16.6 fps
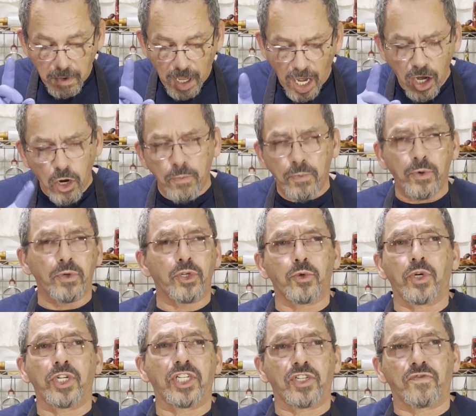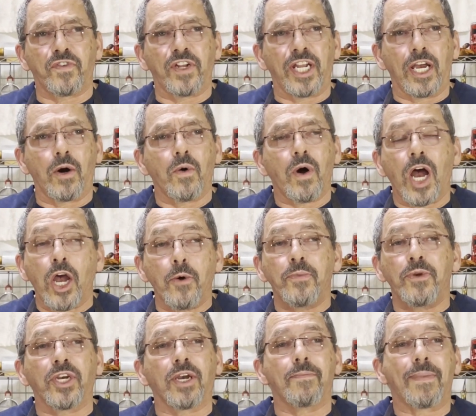I hope you enjoyed this video. I hope
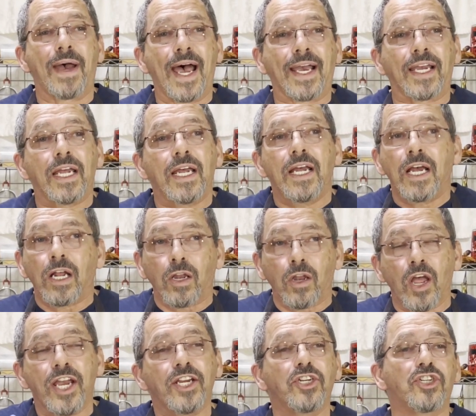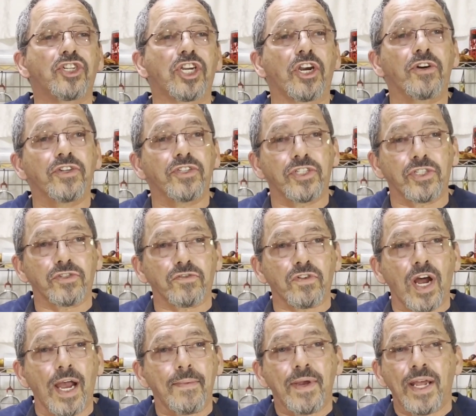you come back, like, share, and
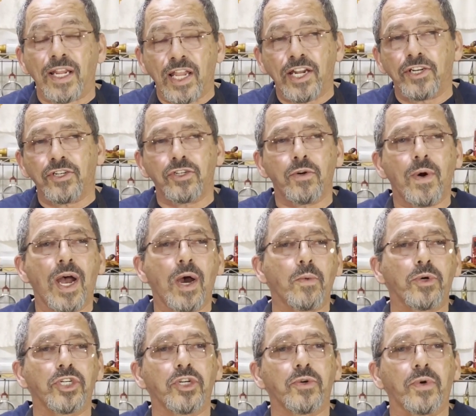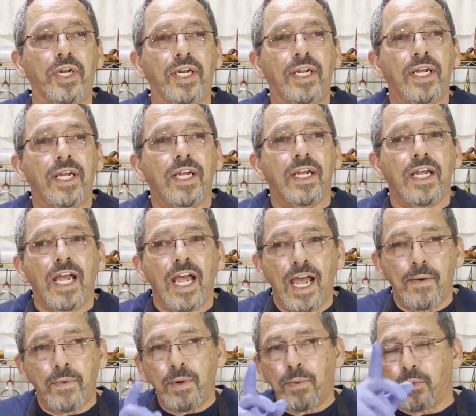subscribe, and let us know how we're doing.
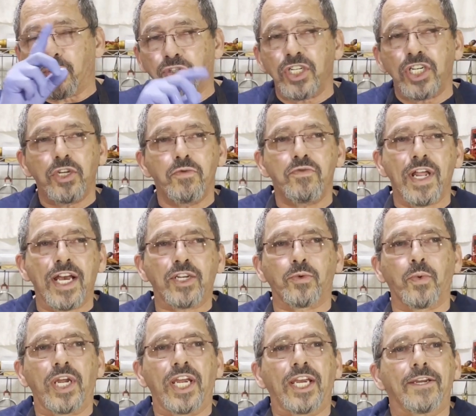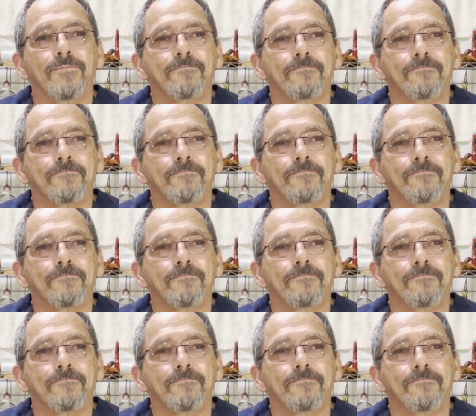And we will see you next week.